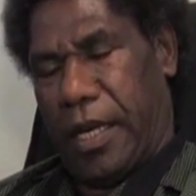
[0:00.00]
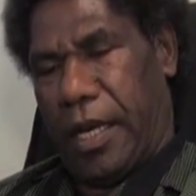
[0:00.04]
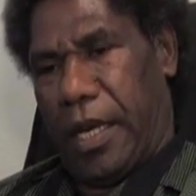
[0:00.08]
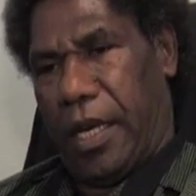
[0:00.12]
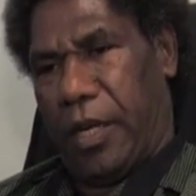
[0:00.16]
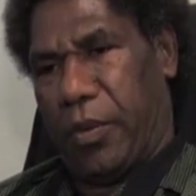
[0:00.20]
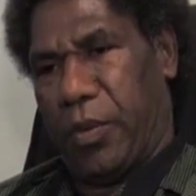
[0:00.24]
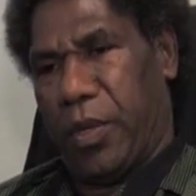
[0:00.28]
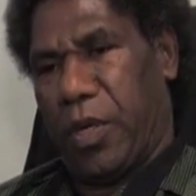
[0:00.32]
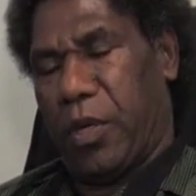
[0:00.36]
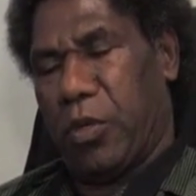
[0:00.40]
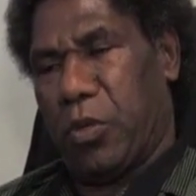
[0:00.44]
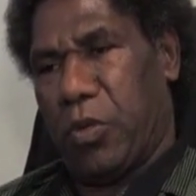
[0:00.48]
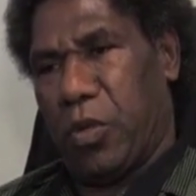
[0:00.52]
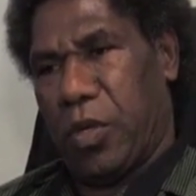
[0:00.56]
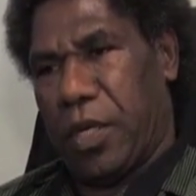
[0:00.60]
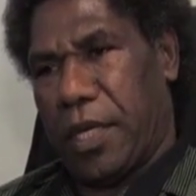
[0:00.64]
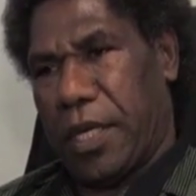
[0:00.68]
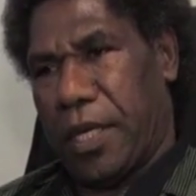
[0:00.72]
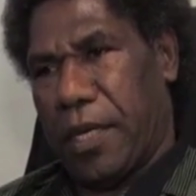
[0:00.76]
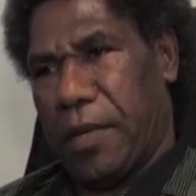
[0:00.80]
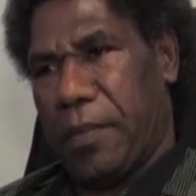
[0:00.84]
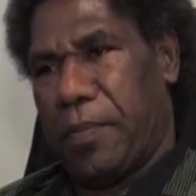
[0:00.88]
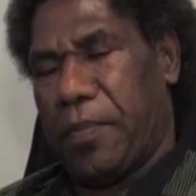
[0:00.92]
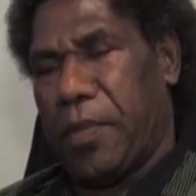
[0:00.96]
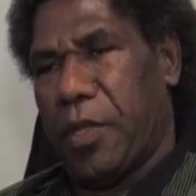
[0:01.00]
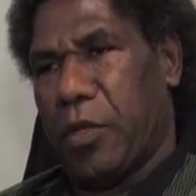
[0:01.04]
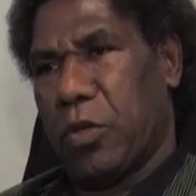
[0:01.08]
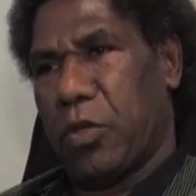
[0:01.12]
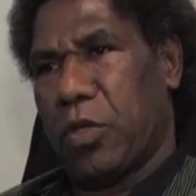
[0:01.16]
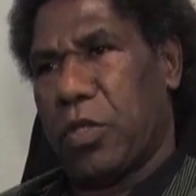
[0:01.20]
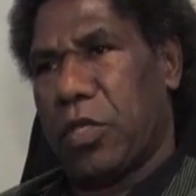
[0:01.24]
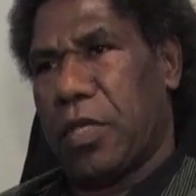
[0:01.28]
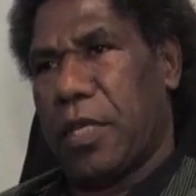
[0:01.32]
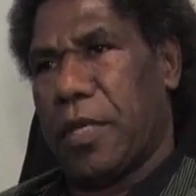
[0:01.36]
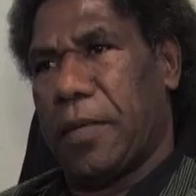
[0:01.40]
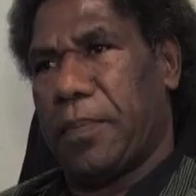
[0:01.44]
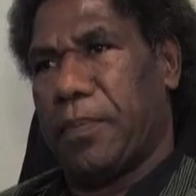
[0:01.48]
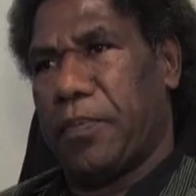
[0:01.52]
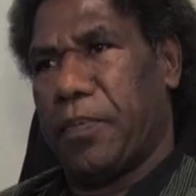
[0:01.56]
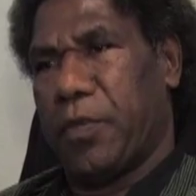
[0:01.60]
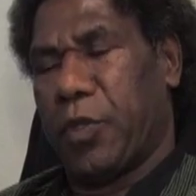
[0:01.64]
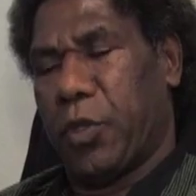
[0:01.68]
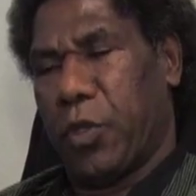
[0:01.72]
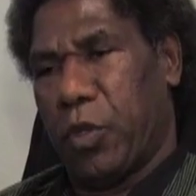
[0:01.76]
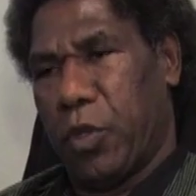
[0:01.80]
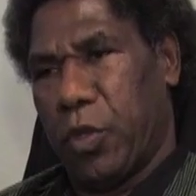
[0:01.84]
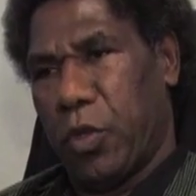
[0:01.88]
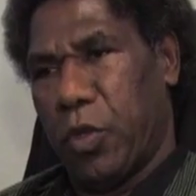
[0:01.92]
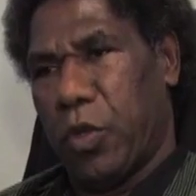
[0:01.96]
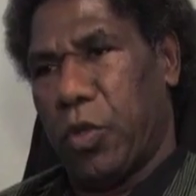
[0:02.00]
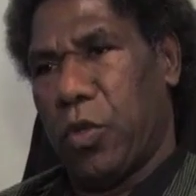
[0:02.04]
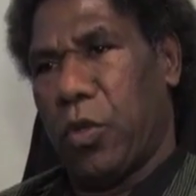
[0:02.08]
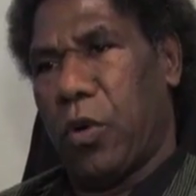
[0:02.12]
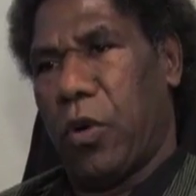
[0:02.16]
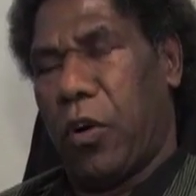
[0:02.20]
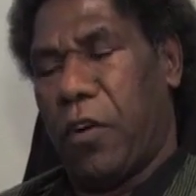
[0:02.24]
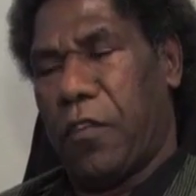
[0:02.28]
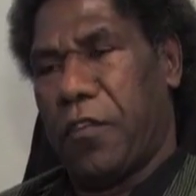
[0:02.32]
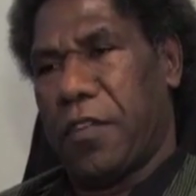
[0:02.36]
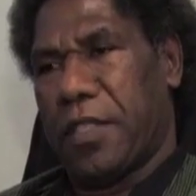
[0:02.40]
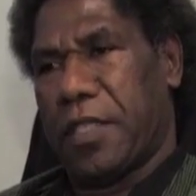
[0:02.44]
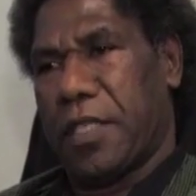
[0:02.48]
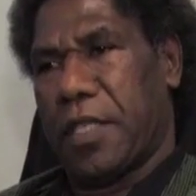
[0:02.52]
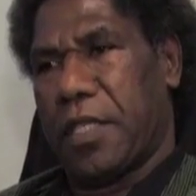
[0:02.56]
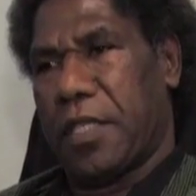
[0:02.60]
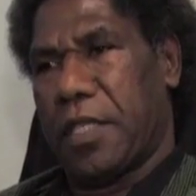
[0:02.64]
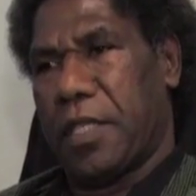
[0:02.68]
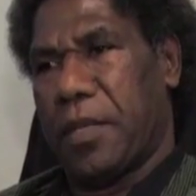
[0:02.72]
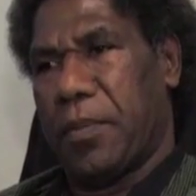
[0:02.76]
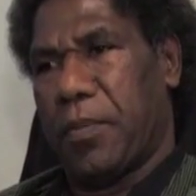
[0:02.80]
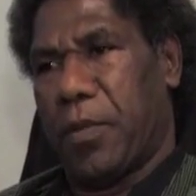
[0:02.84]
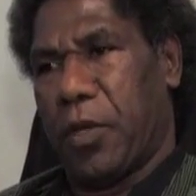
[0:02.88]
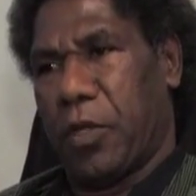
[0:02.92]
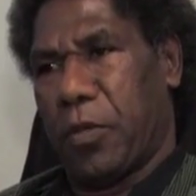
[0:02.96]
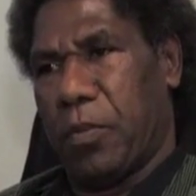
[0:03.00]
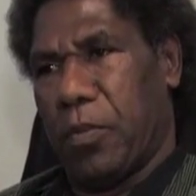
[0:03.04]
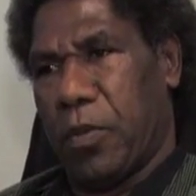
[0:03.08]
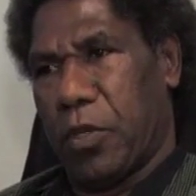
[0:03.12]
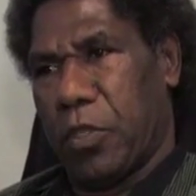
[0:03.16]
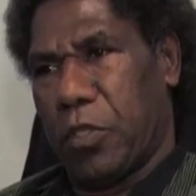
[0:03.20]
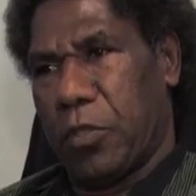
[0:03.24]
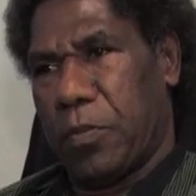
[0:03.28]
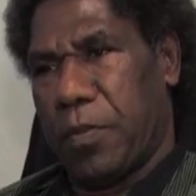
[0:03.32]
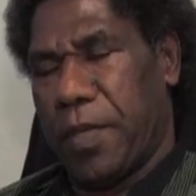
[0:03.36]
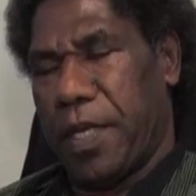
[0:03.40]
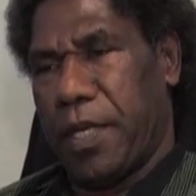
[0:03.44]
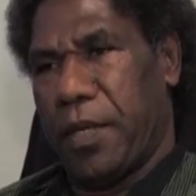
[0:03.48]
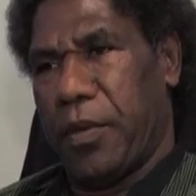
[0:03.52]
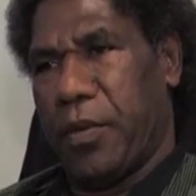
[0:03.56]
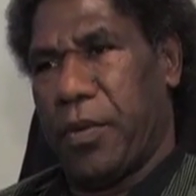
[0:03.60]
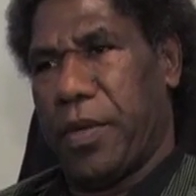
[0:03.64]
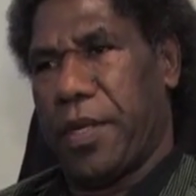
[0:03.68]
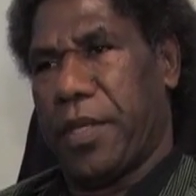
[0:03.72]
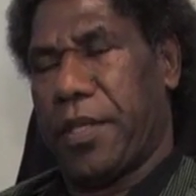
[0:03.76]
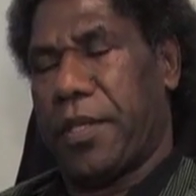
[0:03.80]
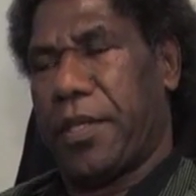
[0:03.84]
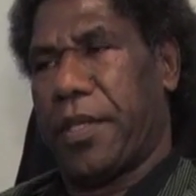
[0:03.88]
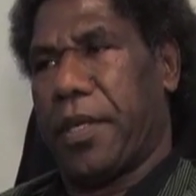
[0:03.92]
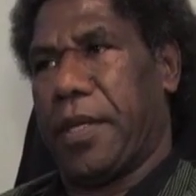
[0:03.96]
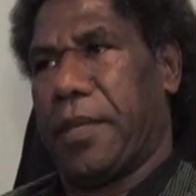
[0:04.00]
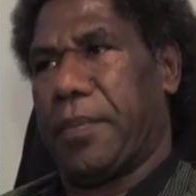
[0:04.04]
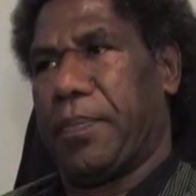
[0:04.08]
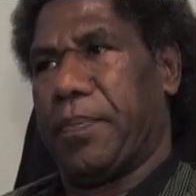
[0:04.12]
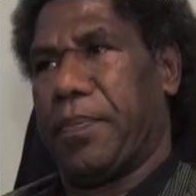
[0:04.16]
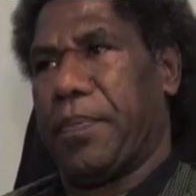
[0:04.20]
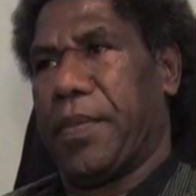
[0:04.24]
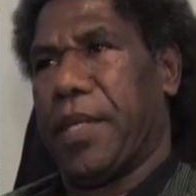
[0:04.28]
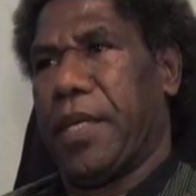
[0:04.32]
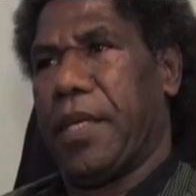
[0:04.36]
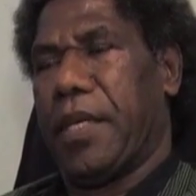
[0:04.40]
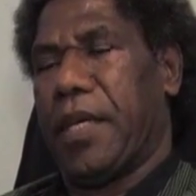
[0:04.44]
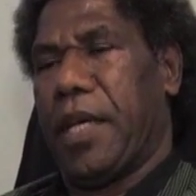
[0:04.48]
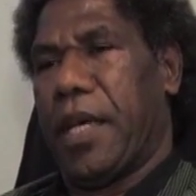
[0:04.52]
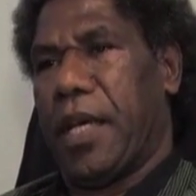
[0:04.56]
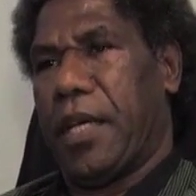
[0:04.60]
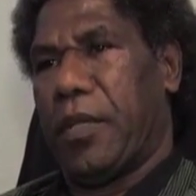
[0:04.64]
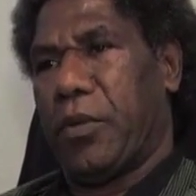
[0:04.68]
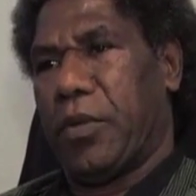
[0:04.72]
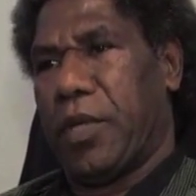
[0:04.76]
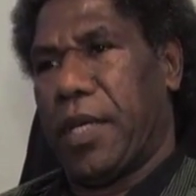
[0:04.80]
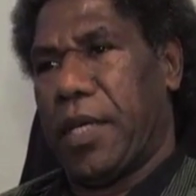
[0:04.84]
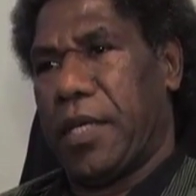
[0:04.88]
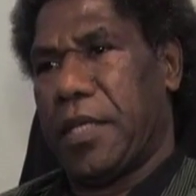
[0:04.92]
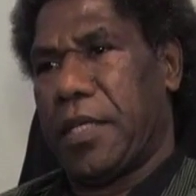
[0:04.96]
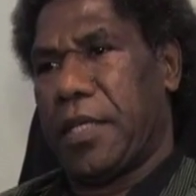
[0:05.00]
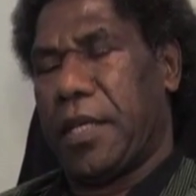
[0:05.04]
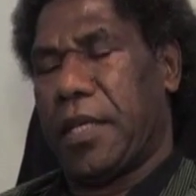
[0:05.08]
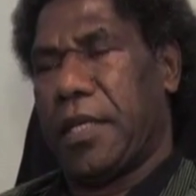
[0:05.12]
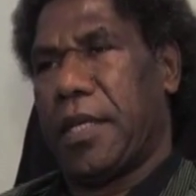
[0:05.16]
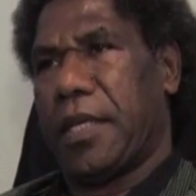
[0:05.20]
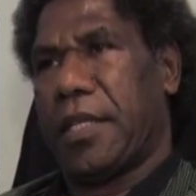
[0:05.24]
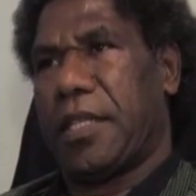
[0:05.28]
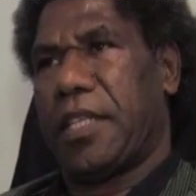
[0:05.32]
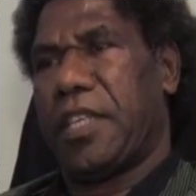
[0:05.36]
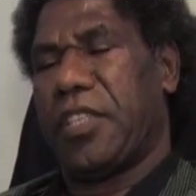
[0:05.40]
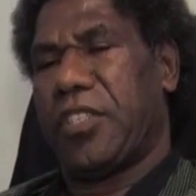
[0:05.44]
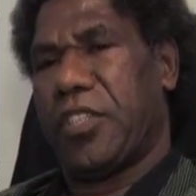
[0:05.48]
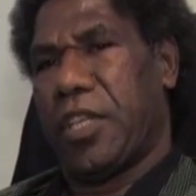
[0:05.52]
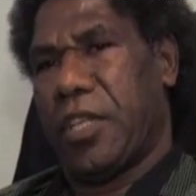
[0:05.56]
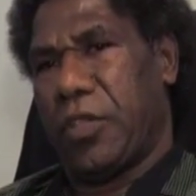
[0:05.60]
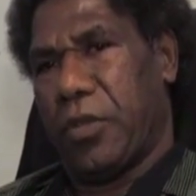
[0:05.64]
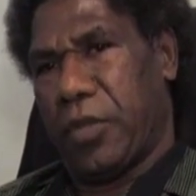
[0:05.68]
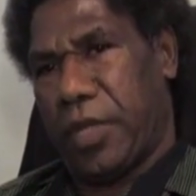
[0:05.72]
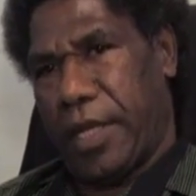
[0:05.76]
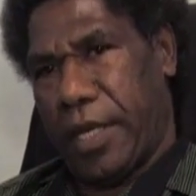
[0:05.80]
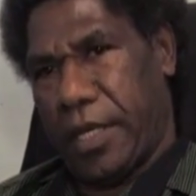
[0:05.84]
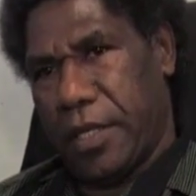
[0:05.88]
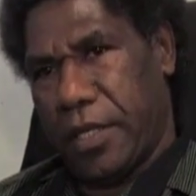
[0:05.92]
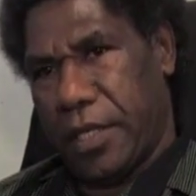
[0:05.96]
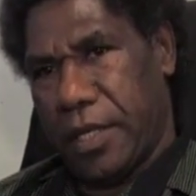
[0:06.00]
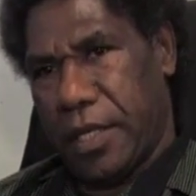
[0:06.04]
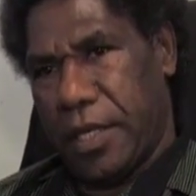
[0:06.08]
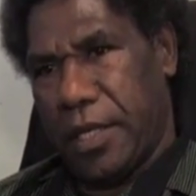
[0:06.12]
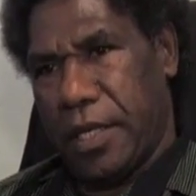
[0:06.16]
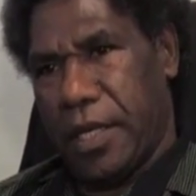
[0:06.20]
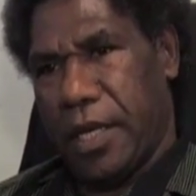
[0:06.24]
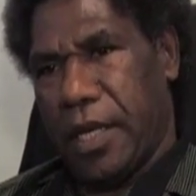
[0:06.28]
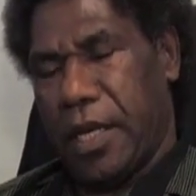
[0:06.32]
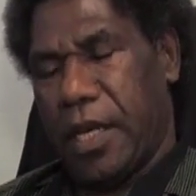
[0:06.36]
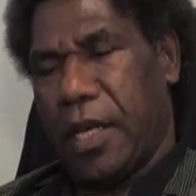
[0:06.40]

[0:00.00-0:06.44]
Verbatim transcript: And we're going to keep those um, two offices in Port Moresby with um, education and uh, teacher education